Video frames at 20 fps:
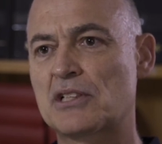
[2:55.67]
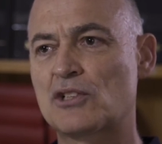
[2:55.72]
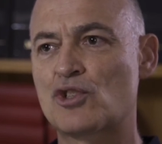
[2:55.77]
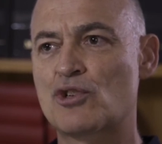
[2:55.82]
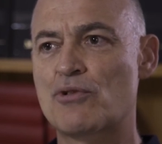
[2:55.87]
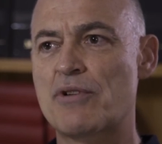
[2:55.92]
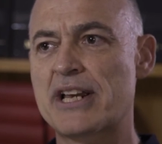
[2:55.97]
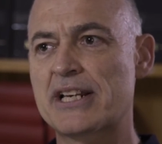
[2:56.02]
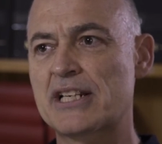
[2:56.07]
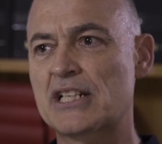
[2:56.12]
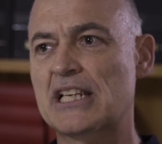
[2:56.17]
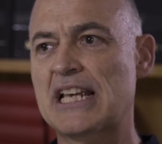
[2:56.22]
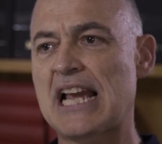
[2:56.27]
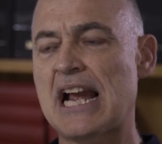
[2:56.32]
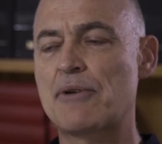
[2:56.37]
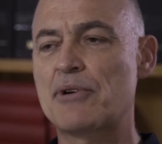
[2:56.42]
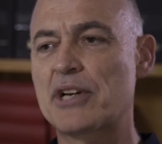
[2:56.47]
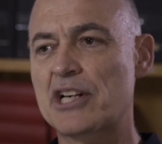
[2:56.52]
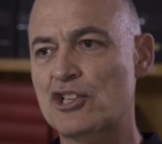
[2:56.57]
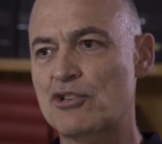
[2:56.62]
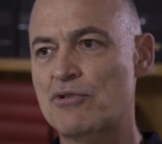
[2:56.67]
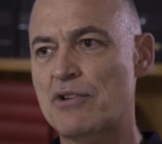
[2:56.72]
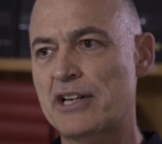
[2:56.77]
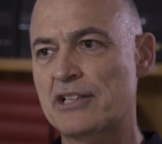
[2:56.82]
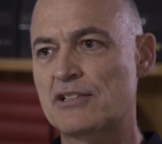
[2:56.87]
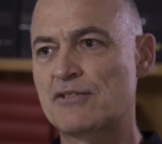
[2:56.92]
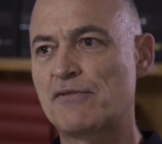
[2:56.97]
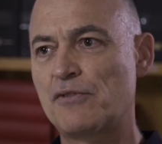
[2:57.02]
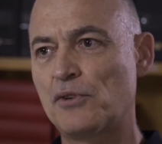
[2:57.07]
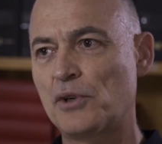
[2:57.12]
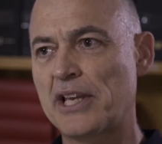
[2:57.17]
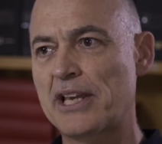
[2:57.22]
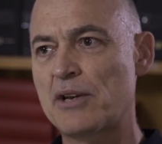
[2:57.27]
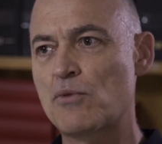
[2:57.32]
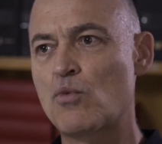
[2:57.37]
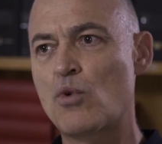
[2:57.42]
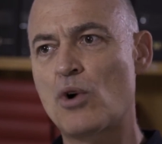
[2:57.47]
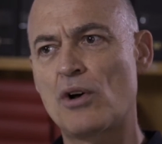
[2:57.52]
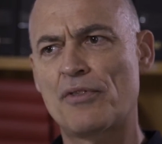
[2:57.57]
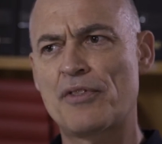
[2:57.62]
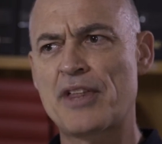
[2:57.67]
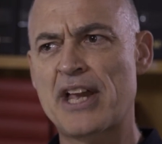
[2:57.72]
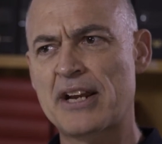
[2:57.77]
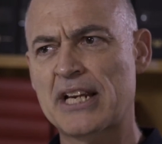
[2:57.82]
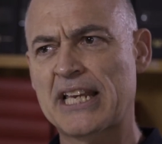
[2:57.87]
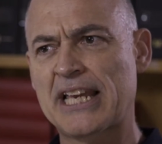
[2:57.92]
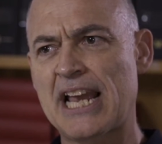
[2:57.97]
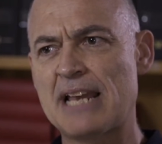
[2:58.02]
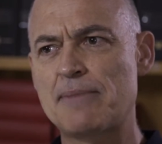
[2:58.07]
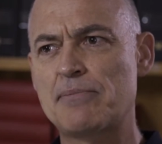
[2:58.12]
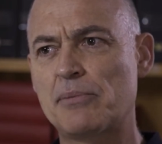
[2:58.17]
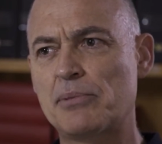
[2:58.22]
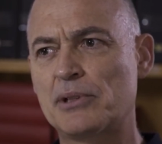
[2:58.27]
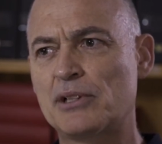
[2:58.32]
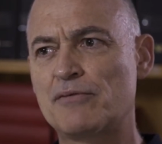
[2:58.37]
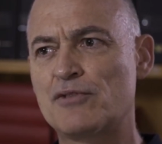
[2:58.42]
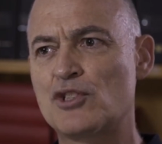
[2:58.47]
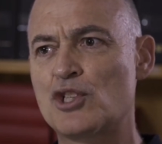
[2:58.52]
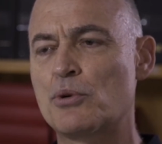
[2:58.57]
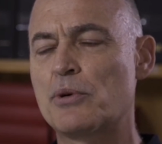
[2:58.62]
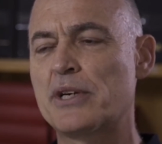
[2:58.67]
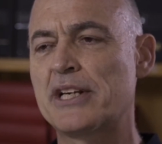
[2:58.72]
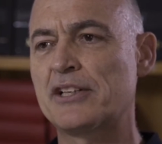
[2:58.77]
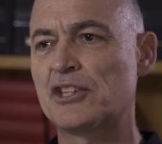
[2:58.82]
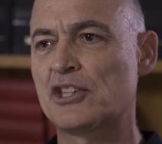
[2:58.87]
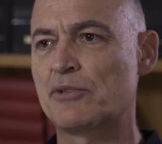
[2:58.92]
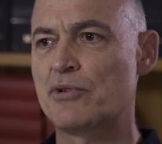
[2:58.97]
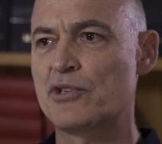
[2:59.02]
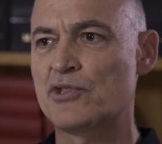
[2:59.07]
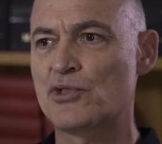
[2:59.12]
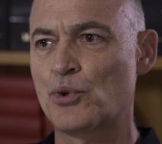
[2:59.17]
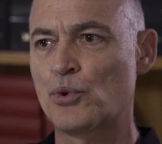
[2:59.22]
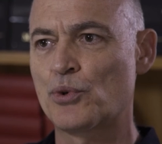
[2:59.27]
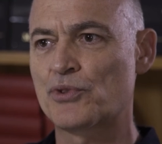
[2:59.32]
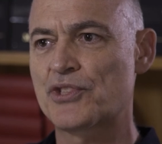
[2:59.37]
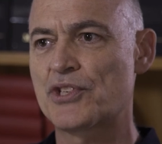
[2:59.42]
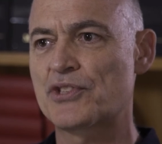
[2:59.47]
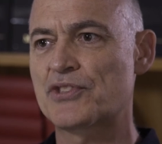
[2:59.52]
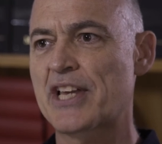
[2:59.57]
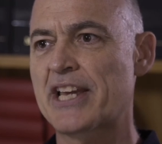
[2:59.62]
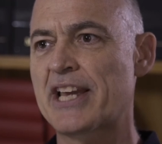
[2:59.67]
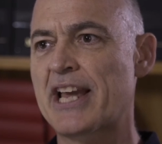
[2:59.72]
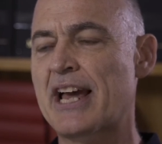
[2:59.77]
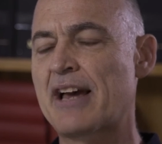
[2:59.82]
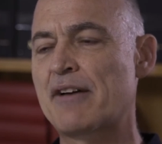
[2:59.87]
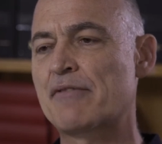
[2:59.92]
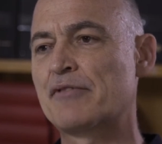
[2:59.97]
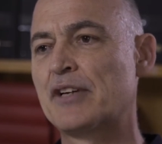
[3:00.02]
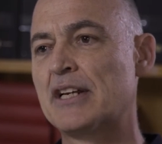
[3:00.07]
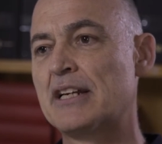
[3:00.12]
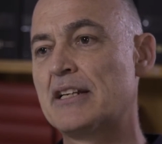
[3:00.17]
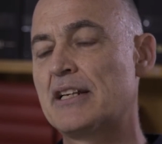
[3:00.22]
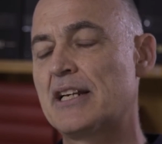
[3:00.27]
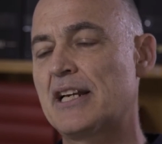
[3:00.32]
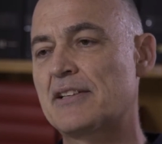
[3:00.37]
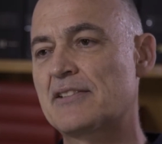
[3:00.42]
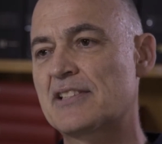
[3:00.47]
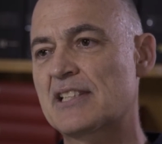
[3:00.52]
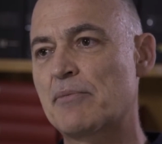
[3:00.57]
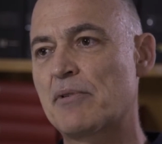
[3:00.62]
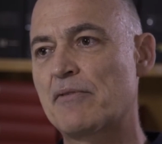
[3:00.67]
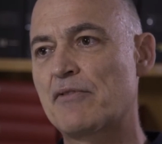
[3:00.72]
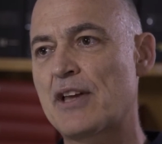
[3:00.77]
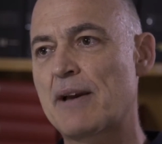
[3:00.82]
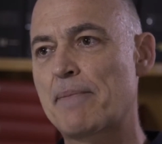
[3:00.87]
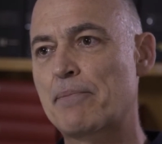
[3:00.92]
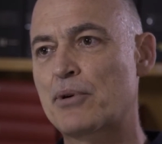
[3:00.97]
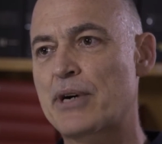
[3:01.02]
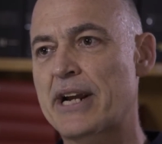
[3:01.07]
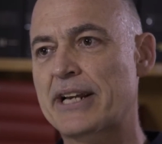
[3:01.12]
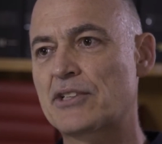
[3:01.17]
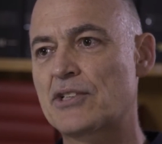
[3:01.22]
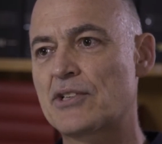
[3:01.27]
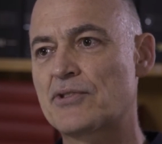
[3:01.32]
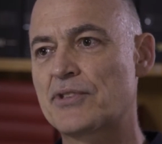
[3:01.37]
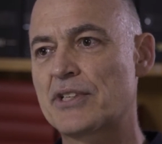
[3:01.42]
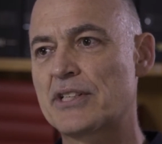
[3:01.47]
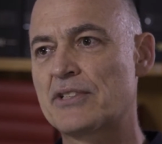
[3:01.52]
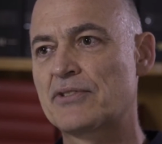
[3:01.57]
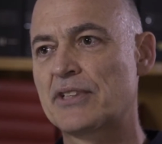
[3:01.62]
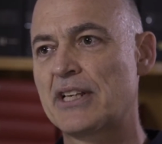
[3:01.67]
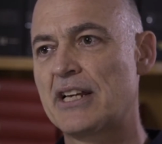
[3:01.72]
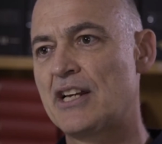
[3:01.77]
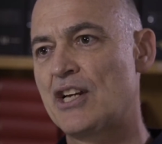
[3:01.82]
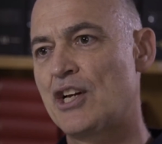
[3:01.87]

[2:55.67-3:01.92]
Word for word: try and characterize fully what they're capable of doing and the resources they have and some of their practices.